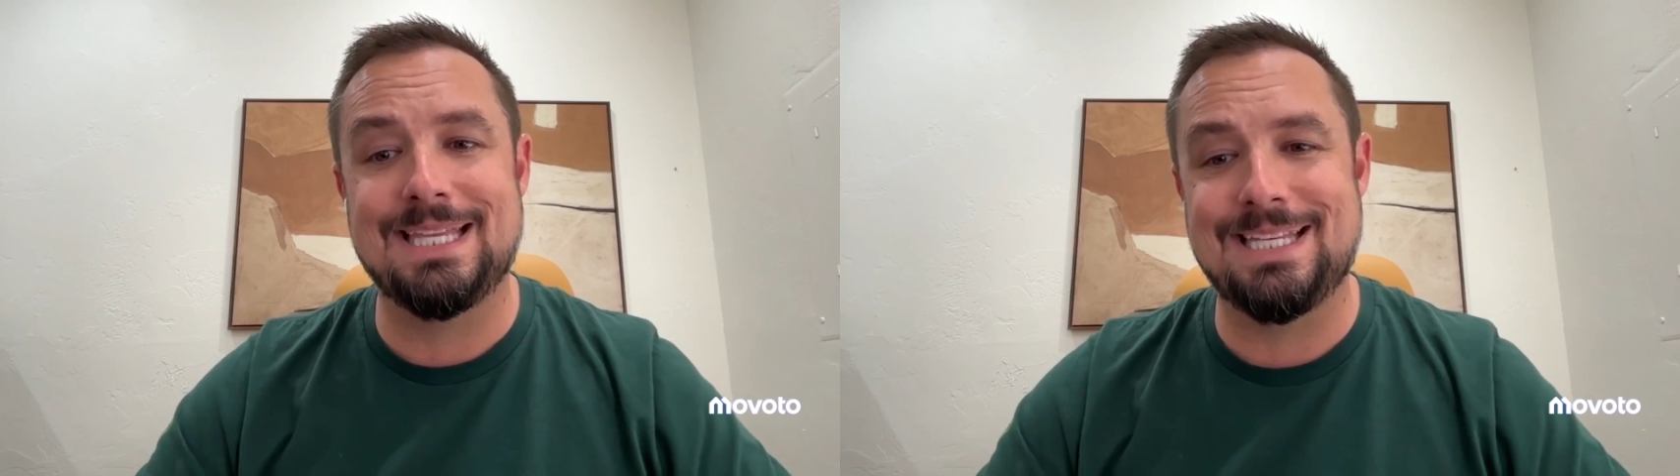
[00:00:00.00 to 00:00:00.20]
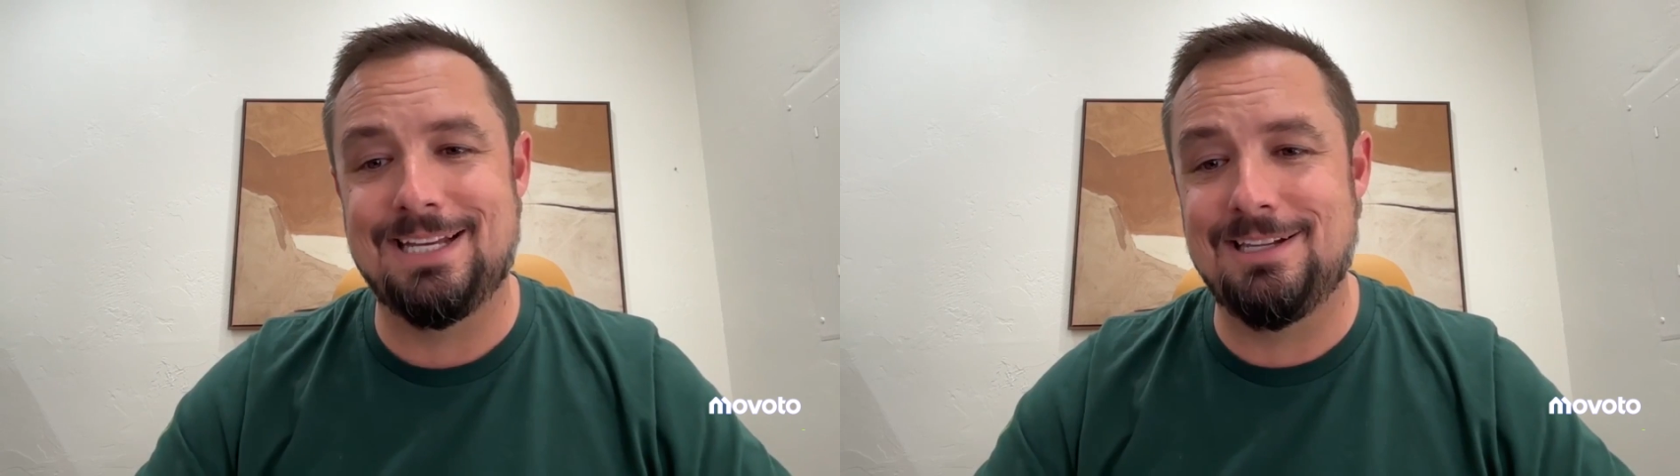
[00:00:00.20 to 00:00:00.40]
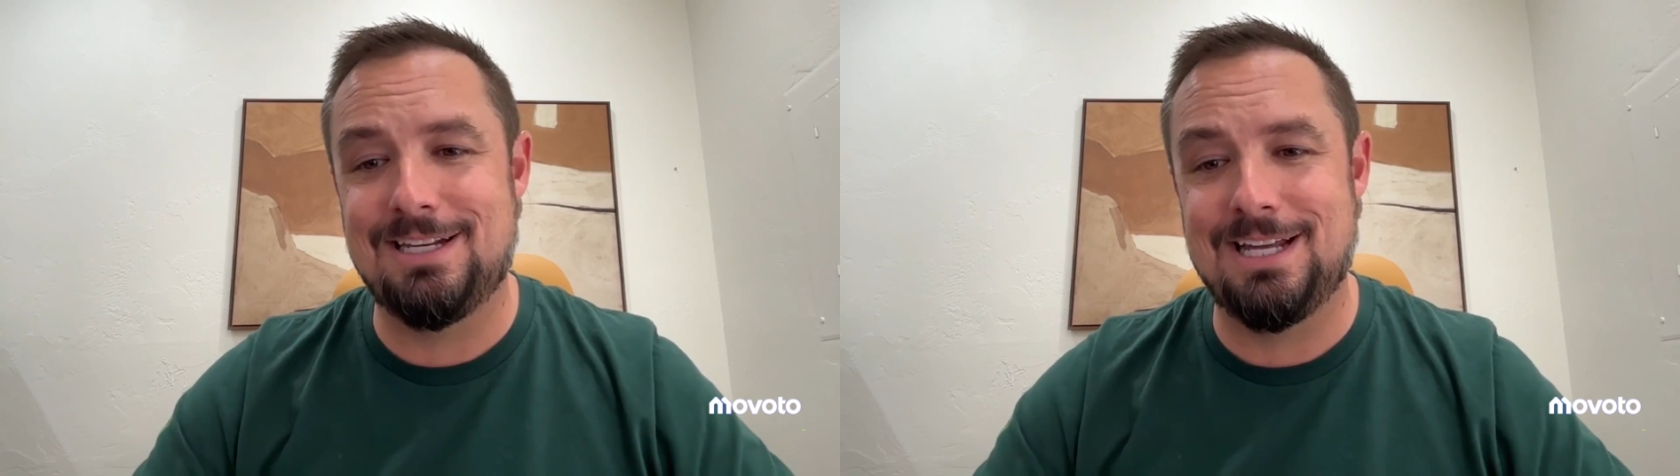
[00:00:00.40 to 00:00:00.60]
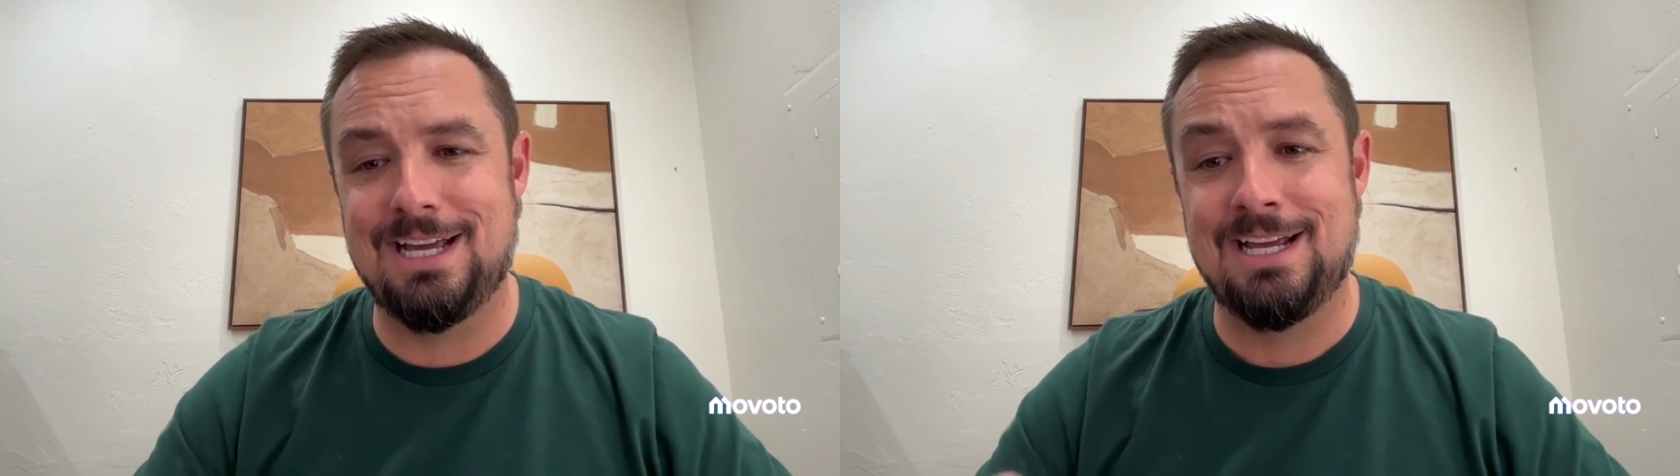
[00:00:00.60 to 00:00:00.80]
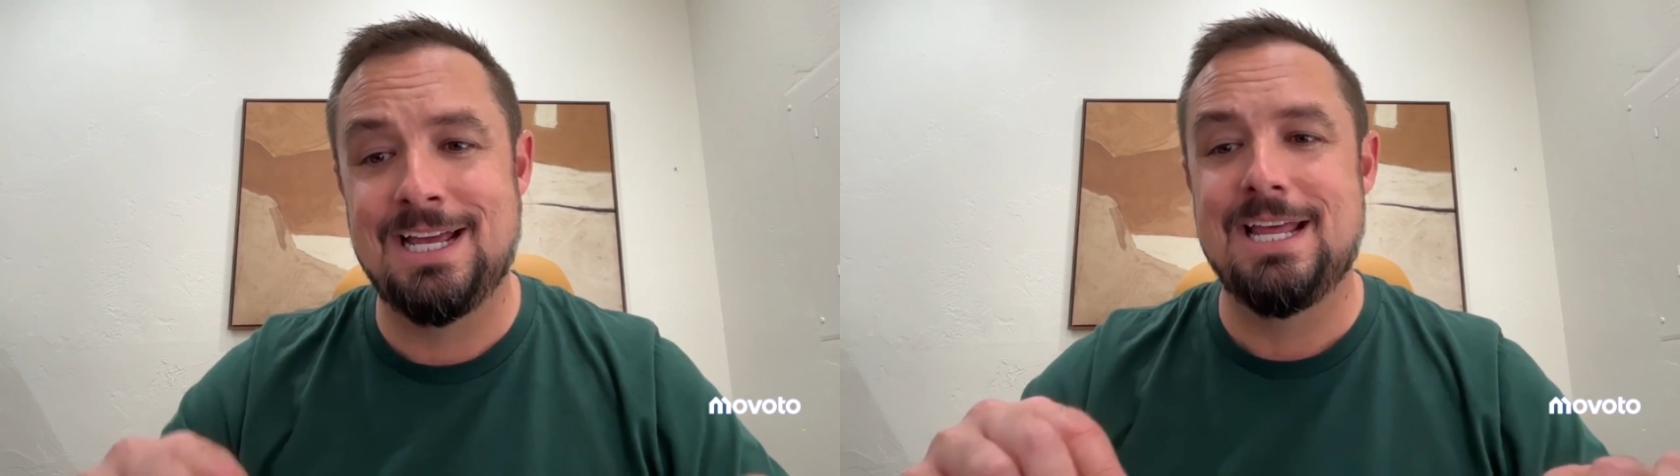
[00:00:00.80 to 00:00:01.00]
At the end of the
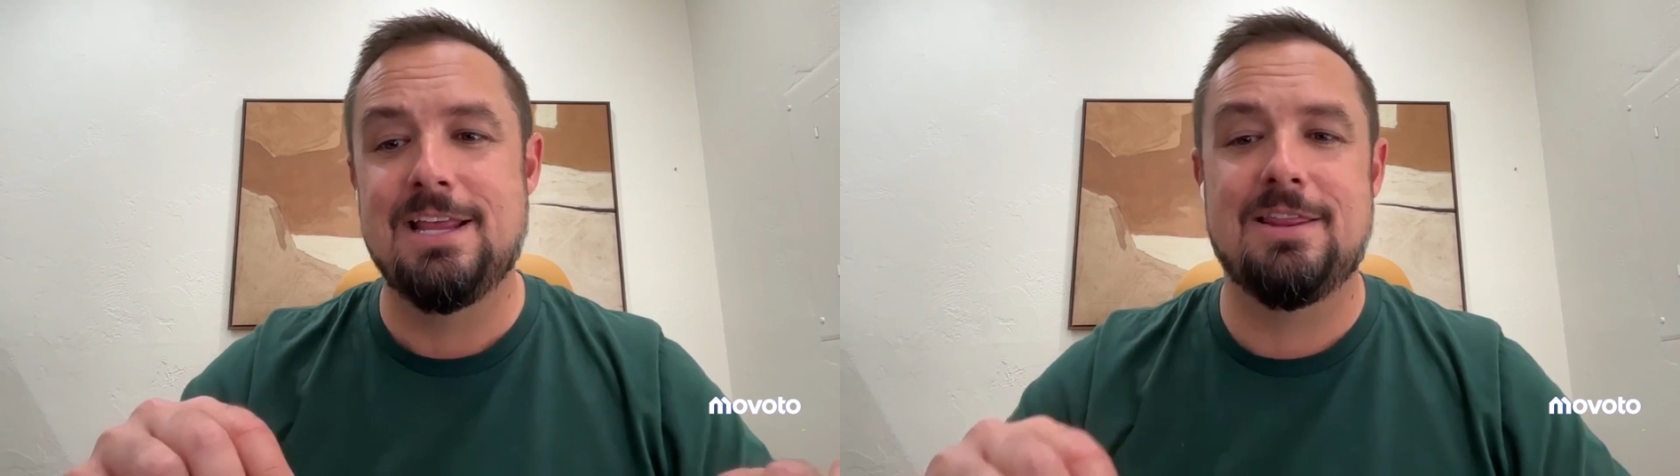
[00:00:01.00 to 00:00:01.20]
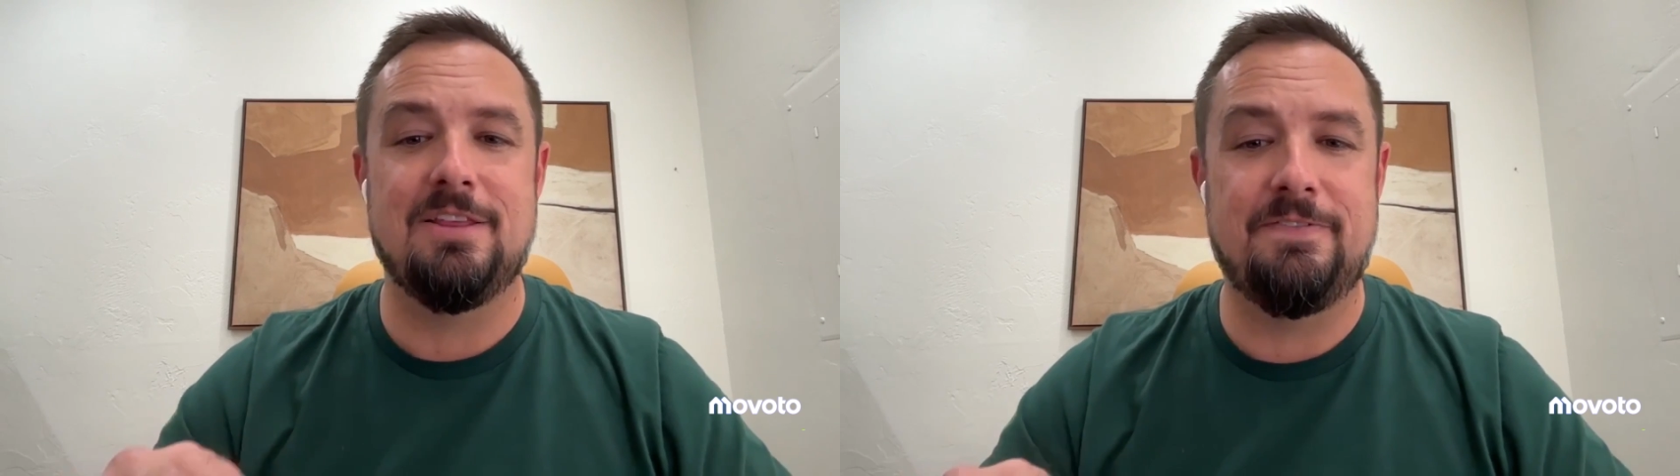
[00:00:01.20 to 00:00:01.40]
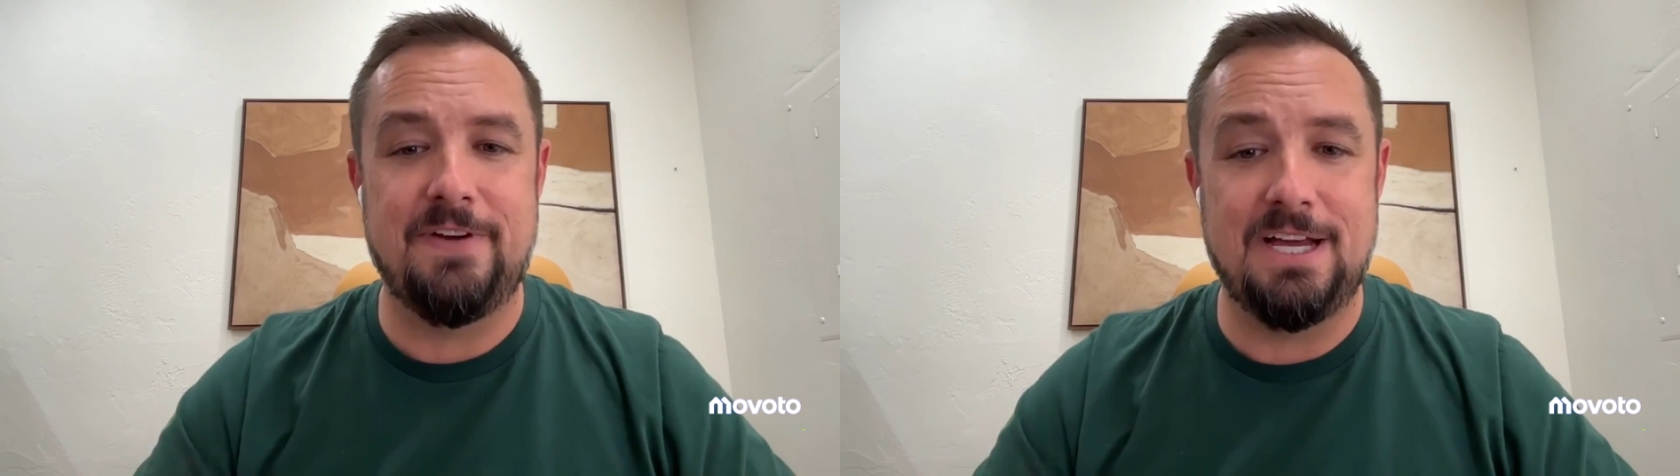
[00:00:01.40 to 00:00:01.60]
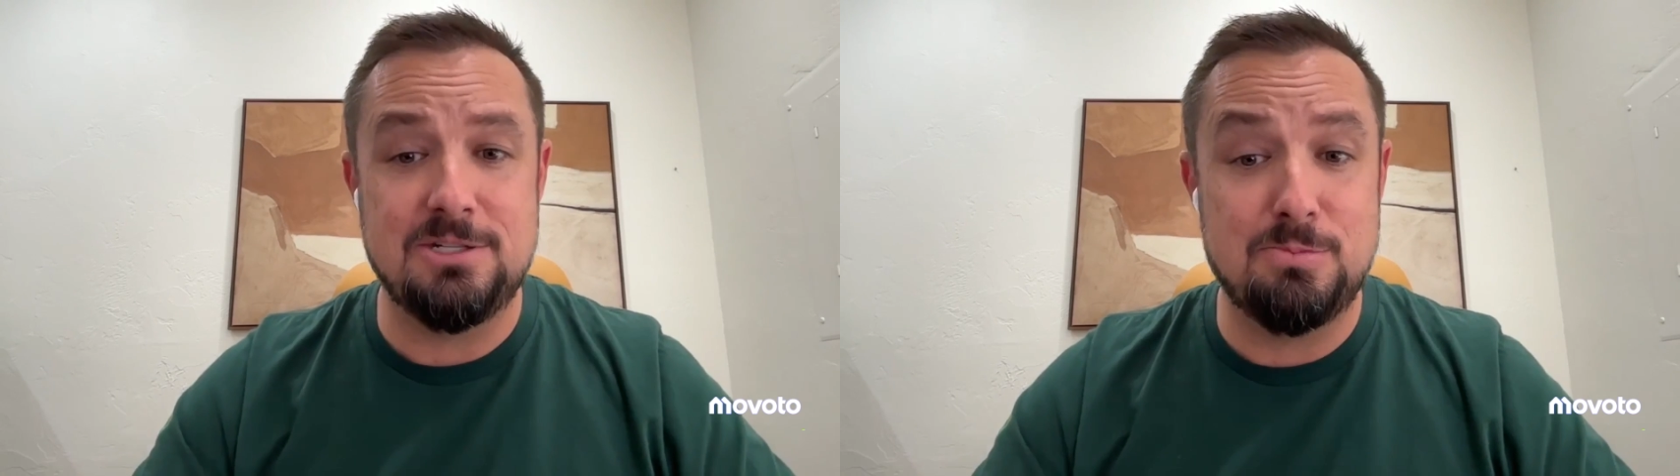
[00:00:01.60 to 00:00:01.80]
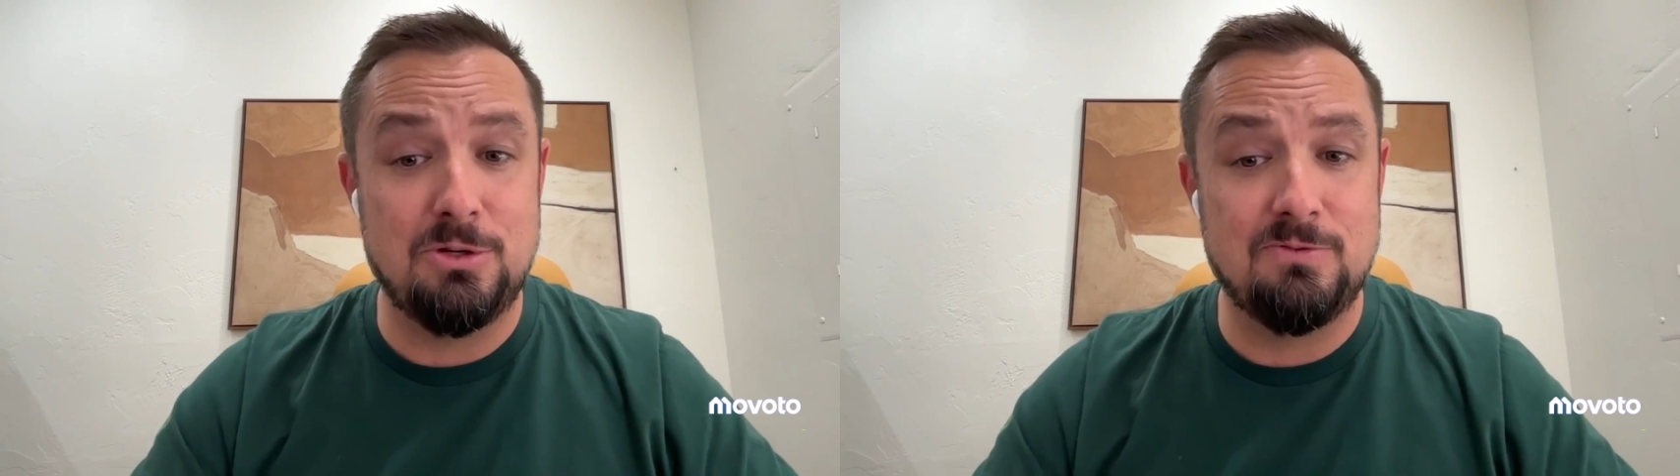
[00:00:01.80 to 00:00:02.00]
day, the
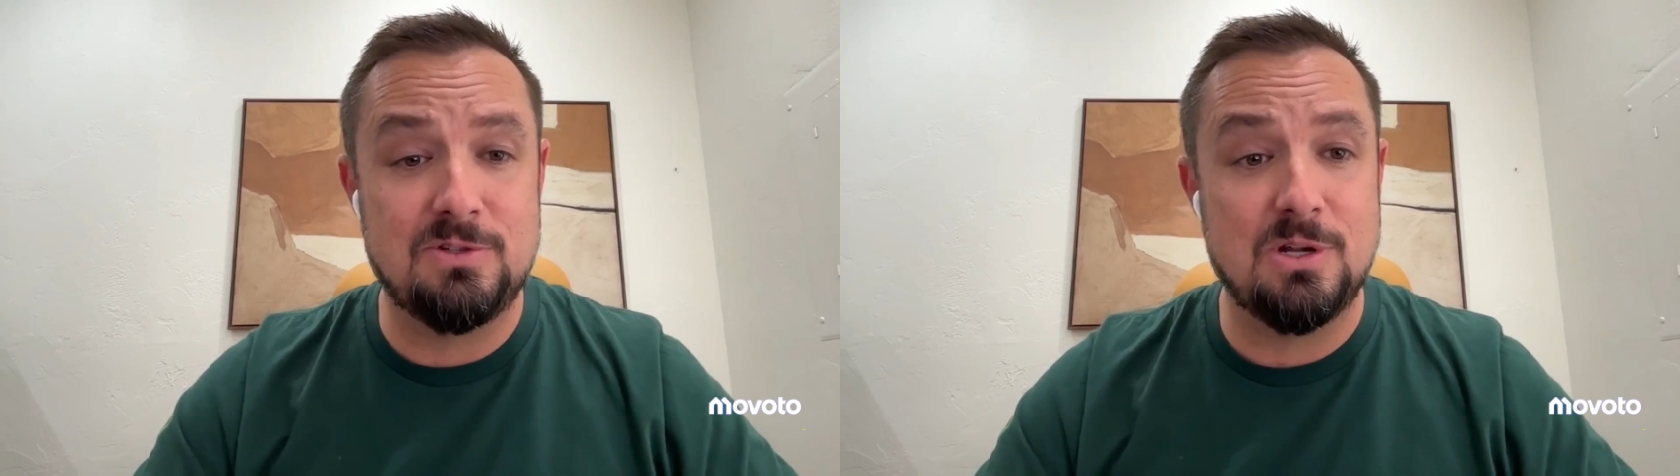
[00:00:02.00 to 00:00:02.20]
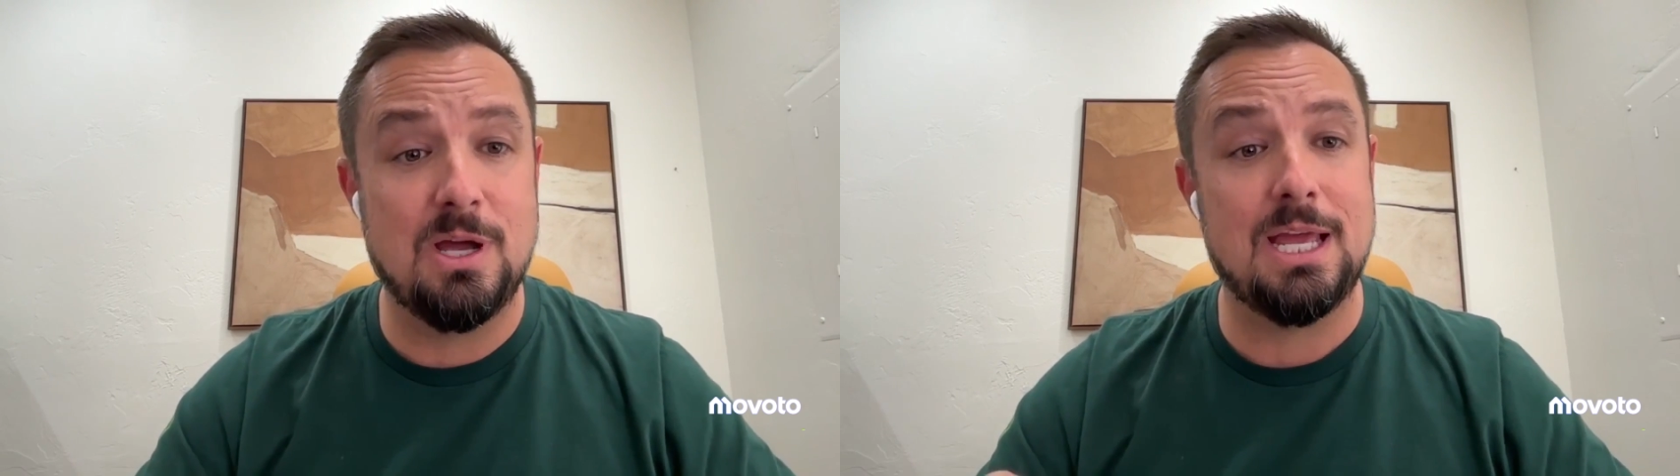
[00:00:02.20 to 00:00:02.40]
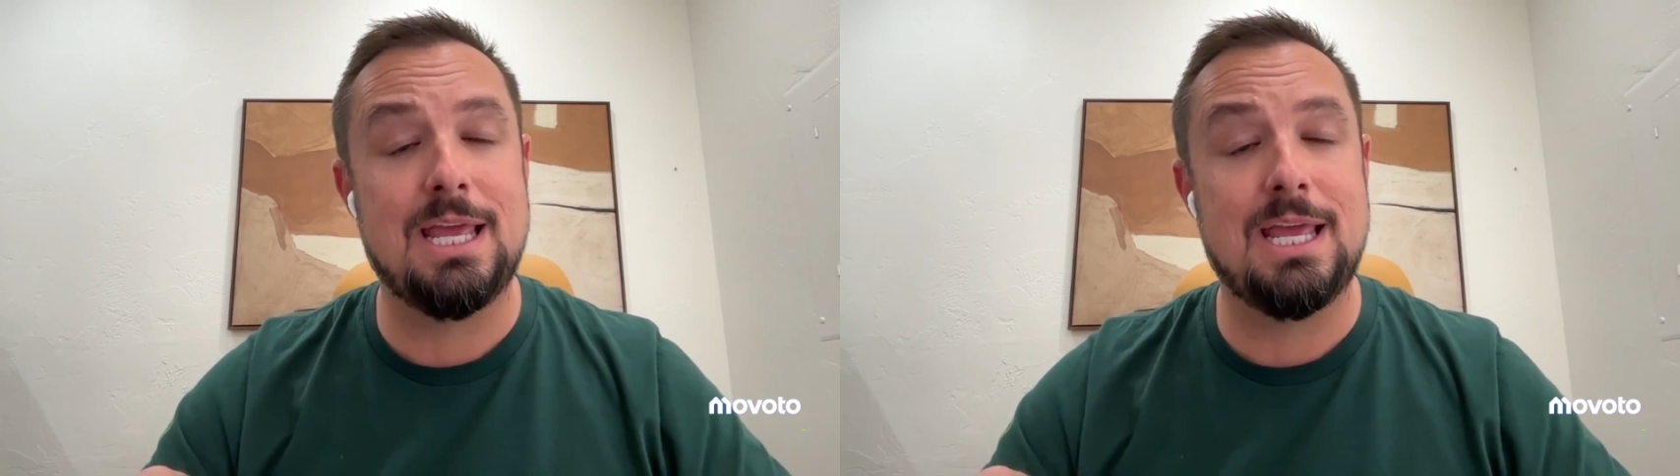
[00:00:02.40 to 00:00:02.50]
Fed's moves